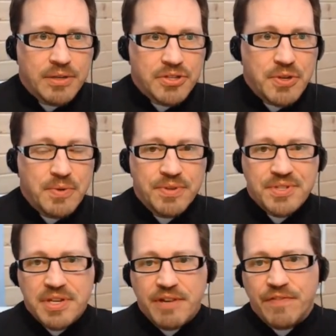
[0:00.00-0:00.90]

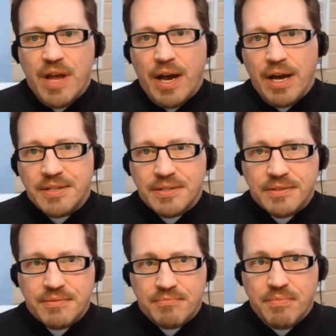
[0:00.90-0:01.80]
students, if not
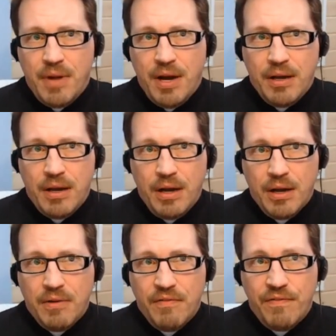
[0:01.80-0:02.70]

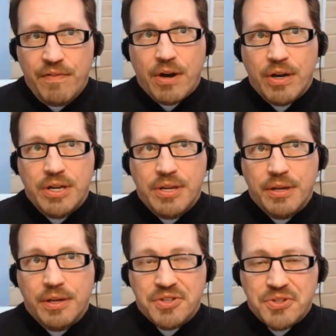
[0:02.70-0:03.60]

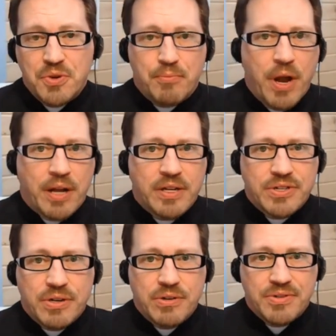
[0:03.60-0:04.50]
very astute
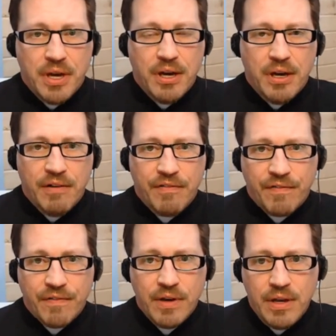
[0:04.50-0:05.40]
practitioners
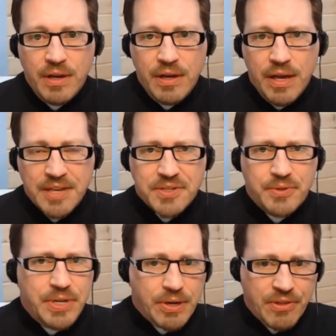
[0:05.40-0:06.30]
of
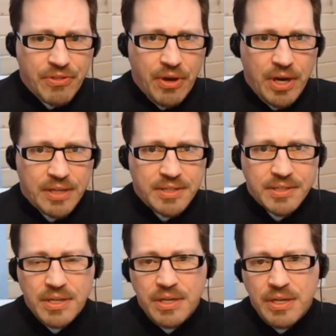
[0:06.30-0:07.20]
esoteric thought,
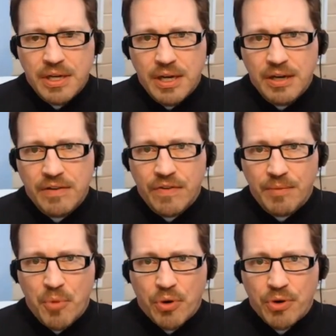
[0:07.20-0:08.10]
of
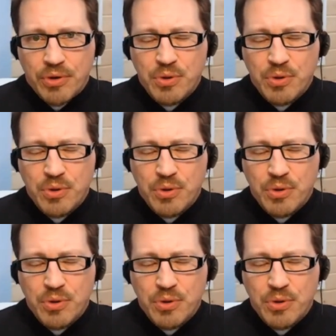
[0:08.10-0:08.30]
a more